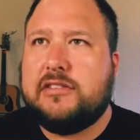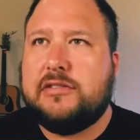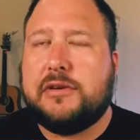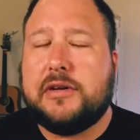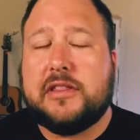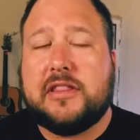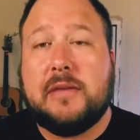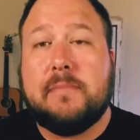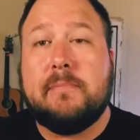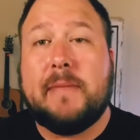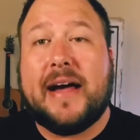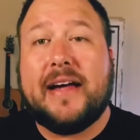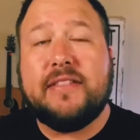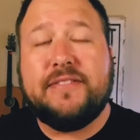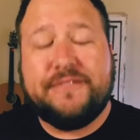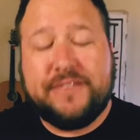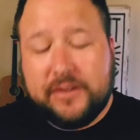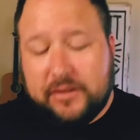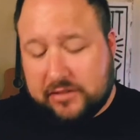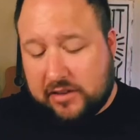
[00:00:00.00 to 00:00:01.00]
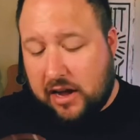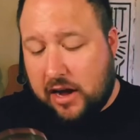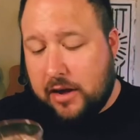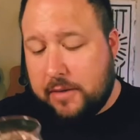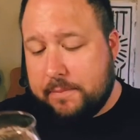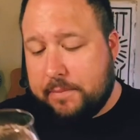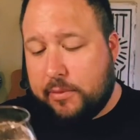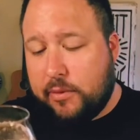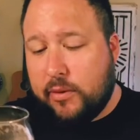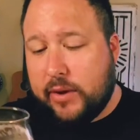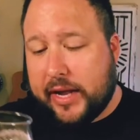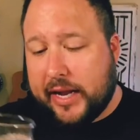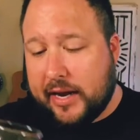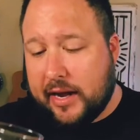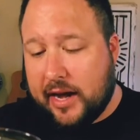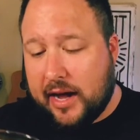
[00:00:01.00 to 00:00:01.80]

to it. The mouth feels on point.